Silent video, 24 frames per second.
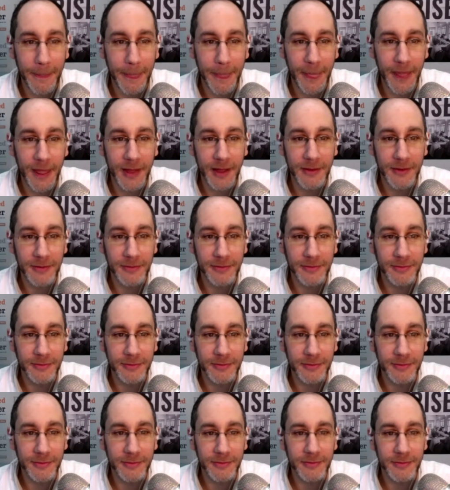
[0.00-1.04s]

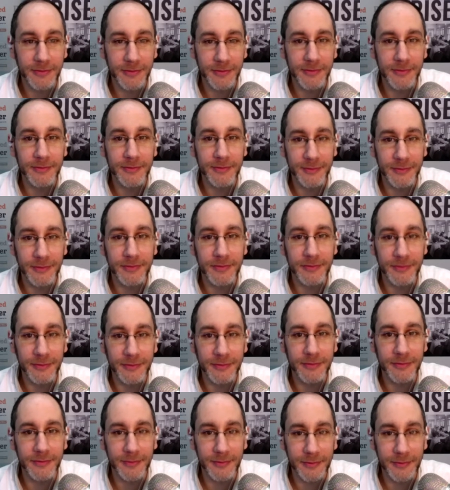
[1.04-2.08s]

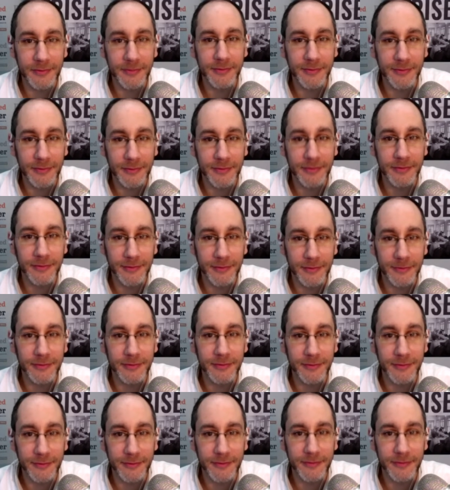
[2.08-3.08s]
(silent)